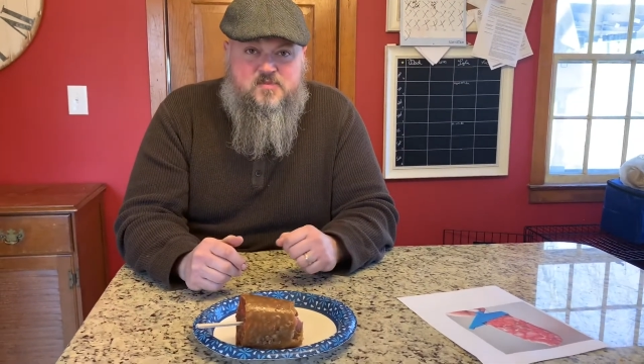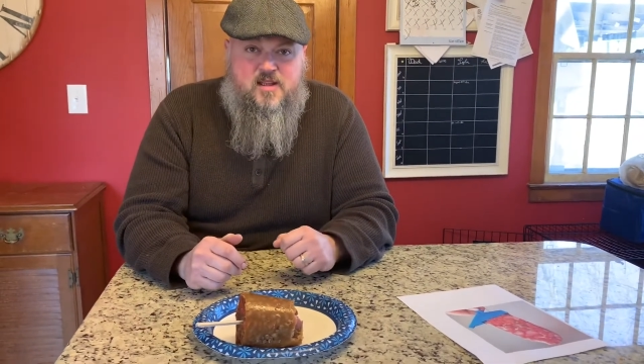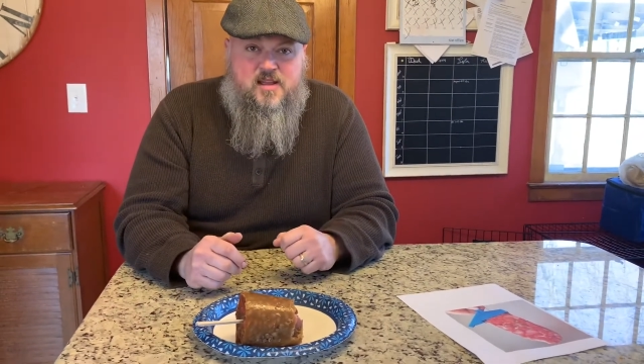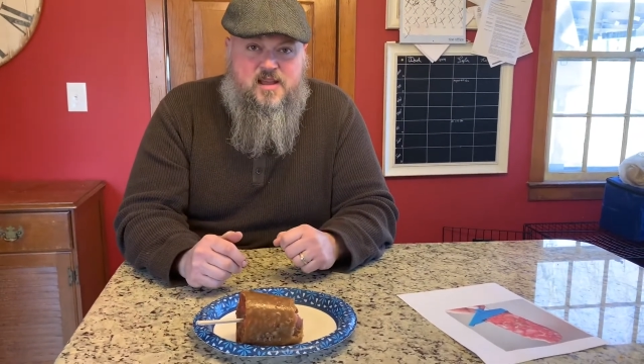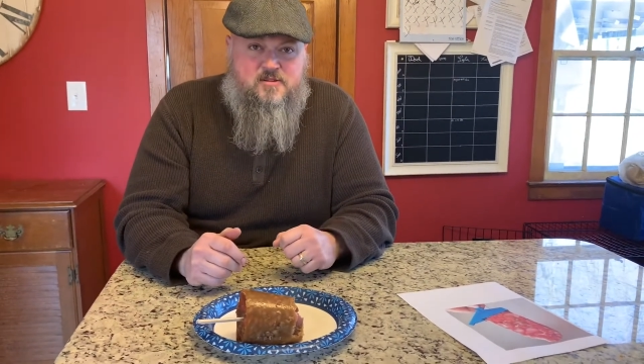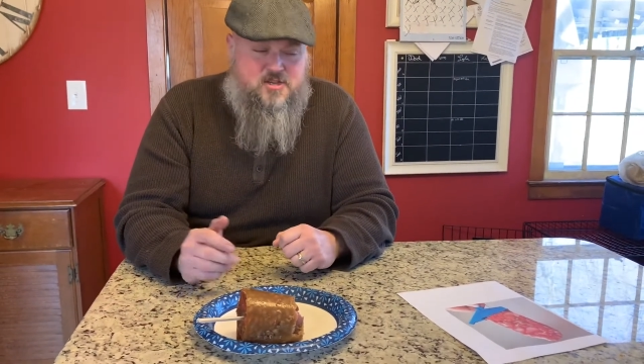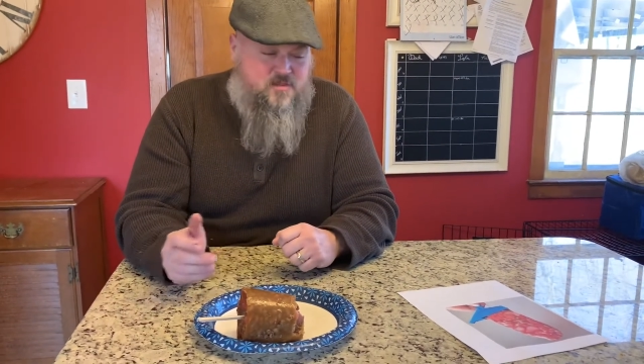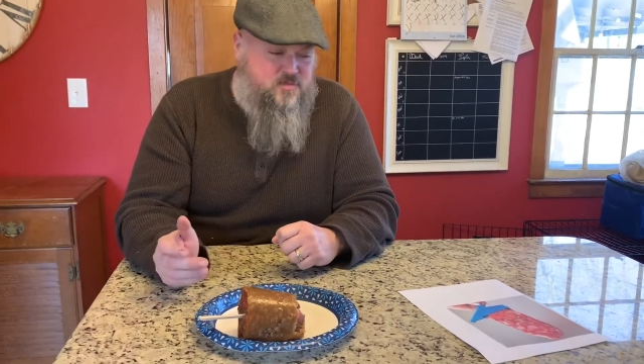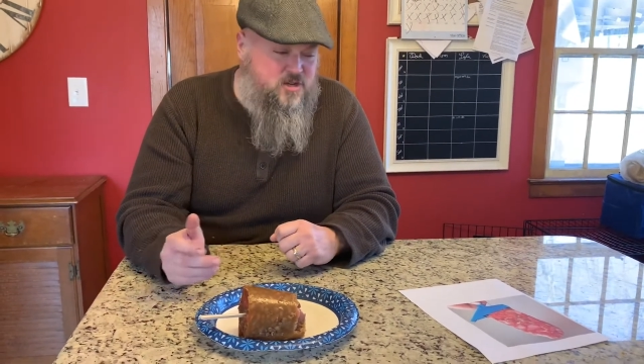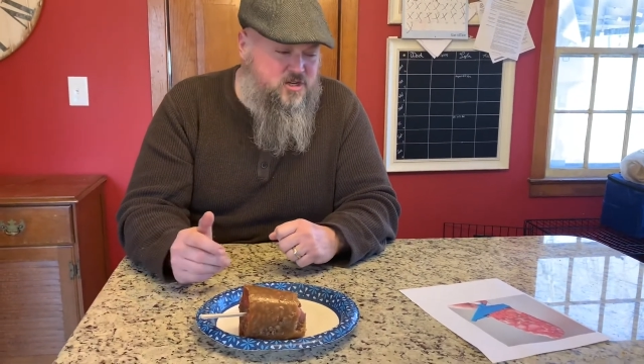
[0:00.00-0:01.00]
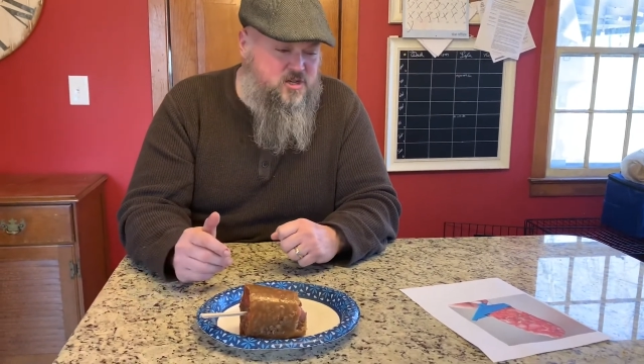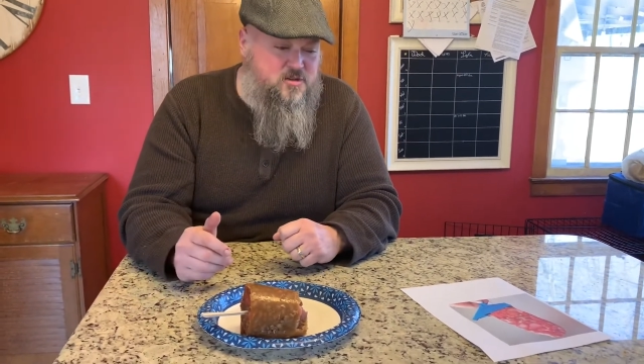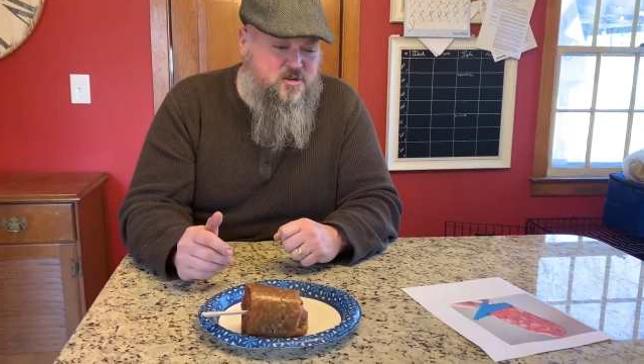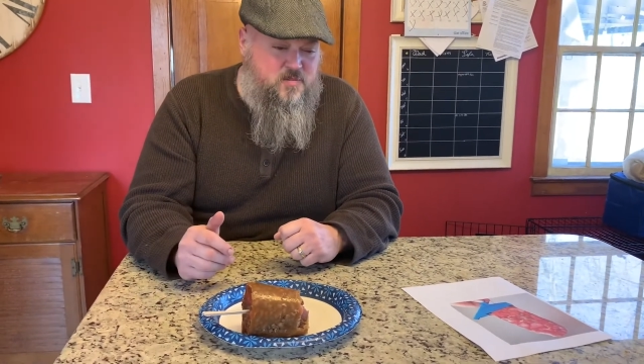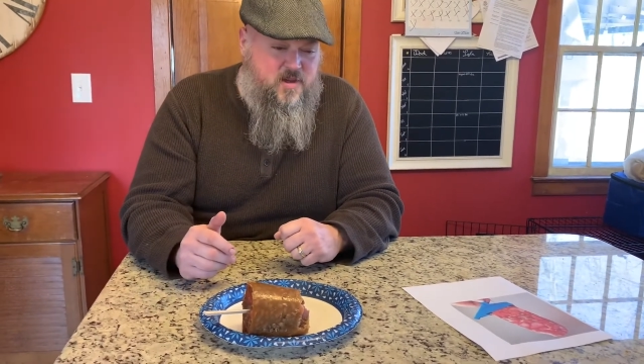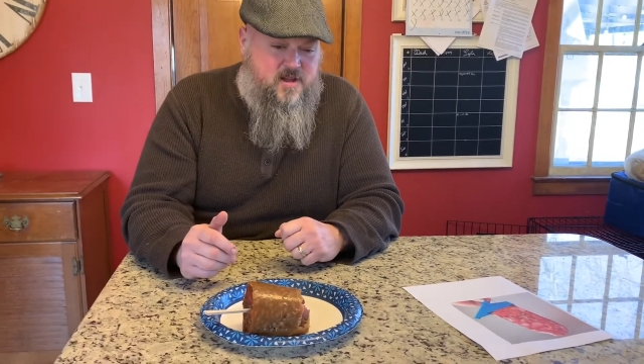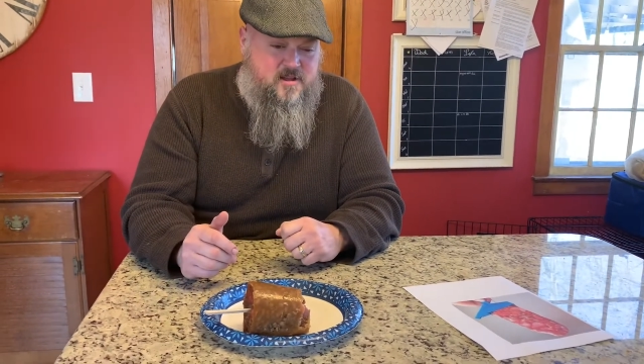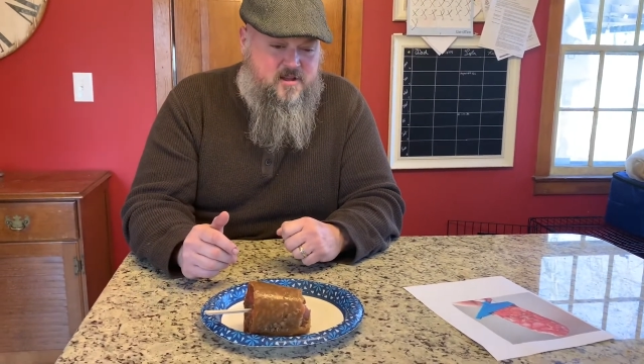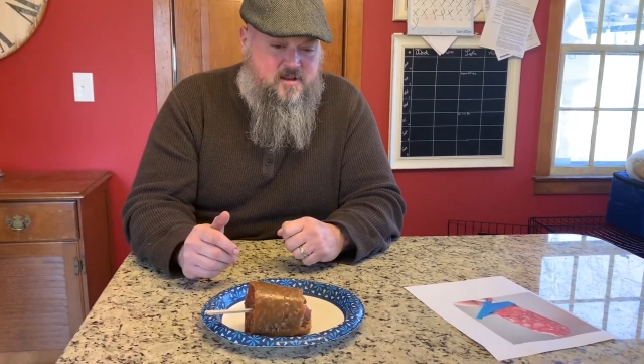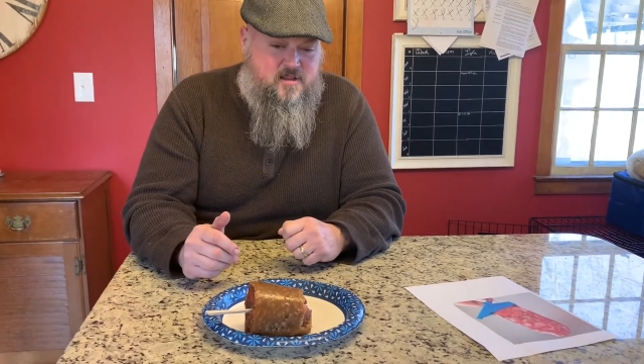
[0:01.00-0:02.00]
And that was something she used to make,
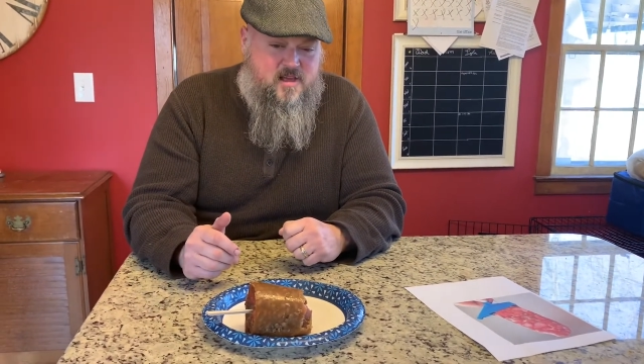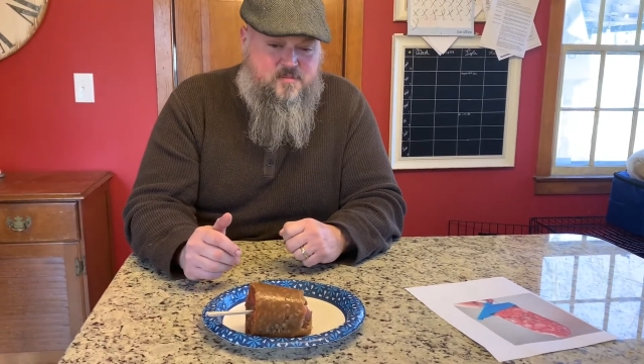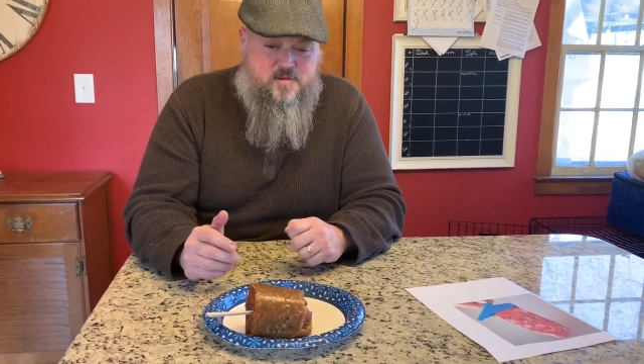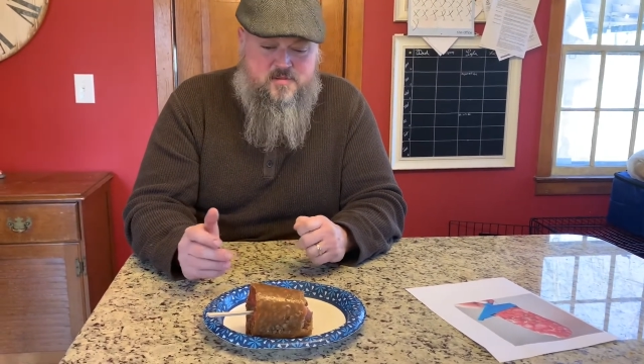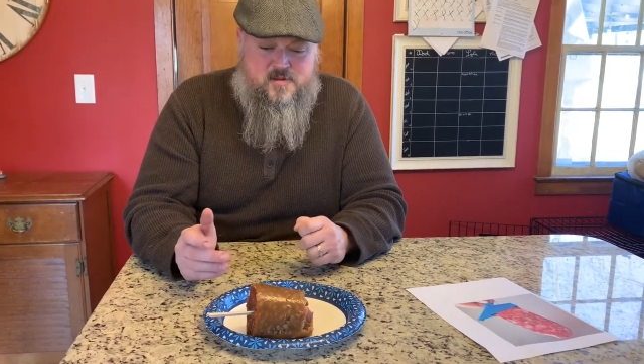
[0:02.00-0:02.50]
and a lot of people